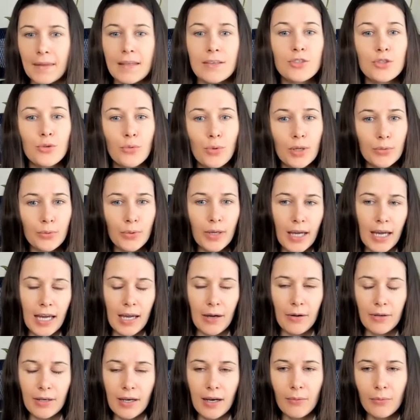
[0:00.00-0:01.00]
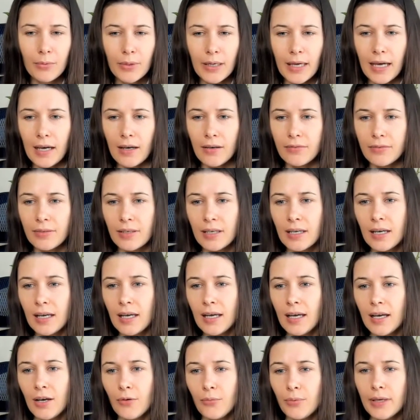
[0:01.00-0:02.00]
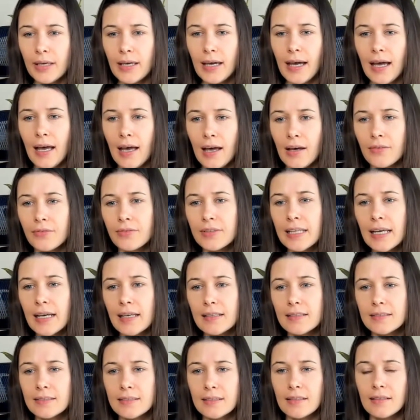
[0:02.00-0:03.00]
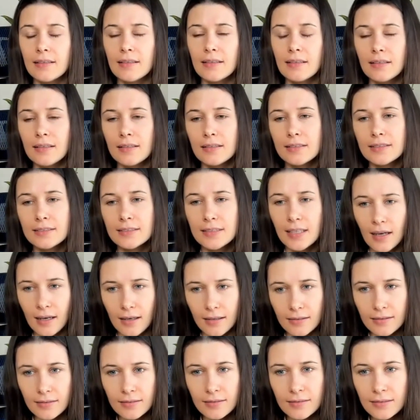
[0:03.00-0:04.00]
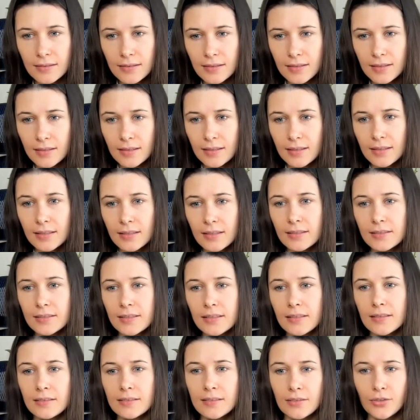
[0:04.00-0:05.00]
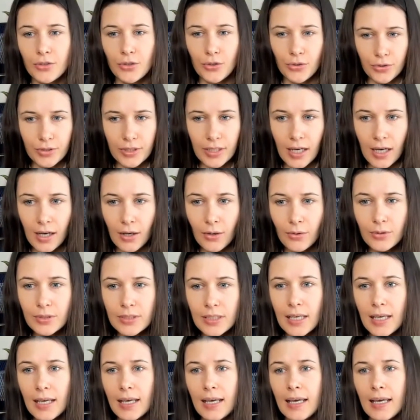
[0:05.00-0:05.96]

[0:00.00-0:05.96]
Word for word: so what we have, how we have, we have that the sun is in the third house,